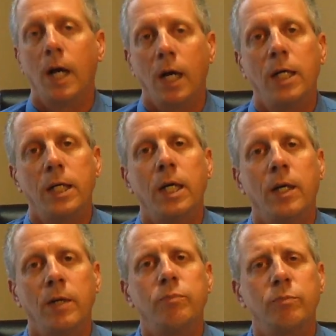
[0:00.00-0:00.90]

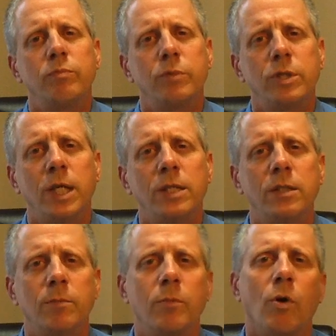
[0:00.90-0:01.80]
I shed
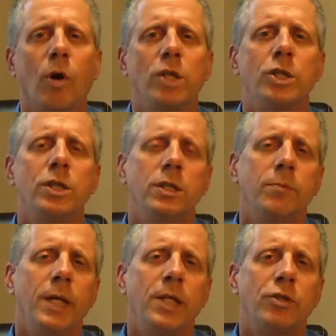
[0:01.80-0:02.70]
some caution to
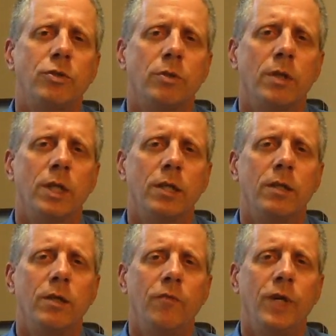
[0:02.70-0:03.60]
make sure
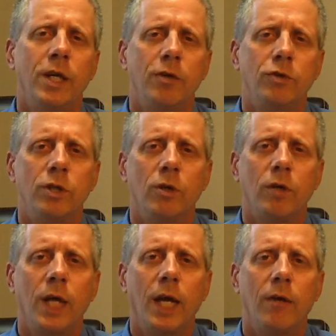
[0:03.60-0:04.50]
that the videos you
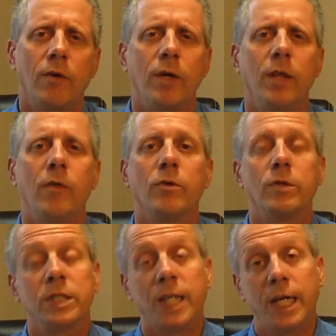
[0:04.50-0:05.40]
look at are either
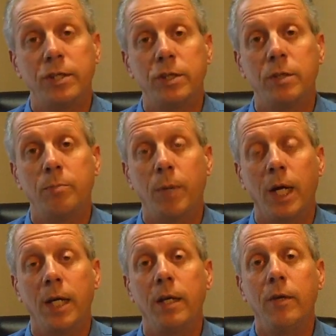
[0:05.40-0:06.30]
sanctioned
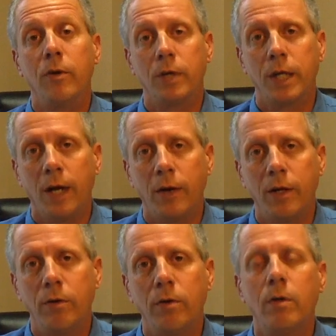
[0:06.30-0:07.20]
by your
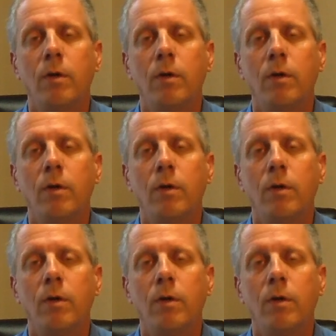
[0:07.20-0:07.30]
carrier